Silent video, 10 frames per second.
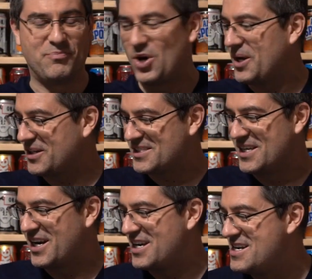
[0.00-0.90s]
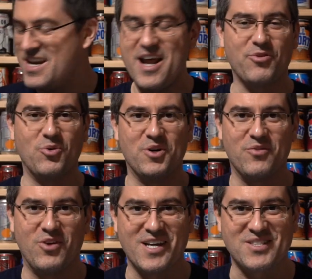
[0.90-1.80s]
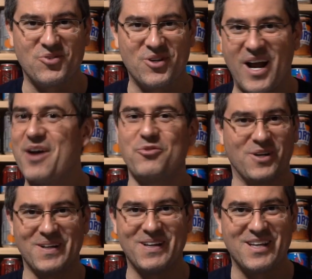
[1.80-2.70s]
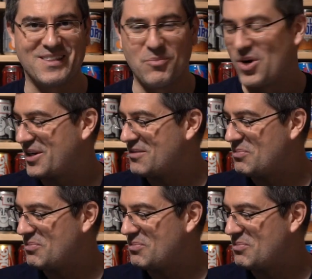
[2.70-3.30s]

products that I never would have guessed were ever going to hit the market,